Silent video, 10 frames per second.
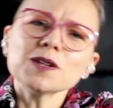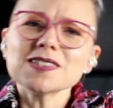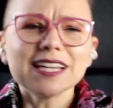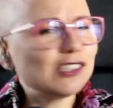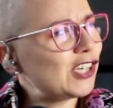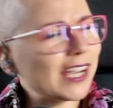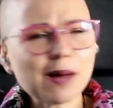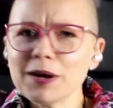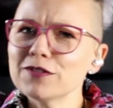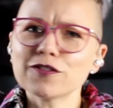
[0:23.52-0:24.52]
want to say check
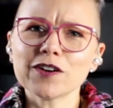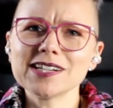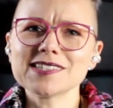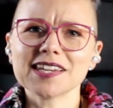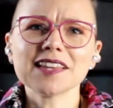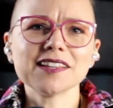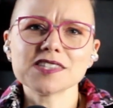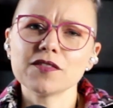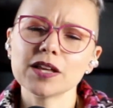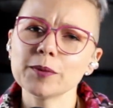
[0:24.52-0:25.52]
out my free singing
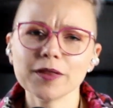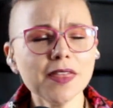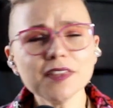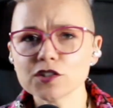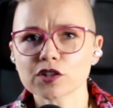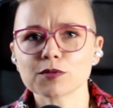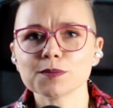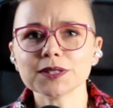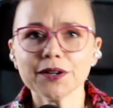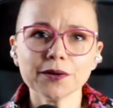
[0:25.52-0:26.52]
lesson available in the
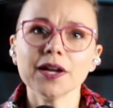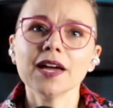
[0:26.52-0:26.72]
description below.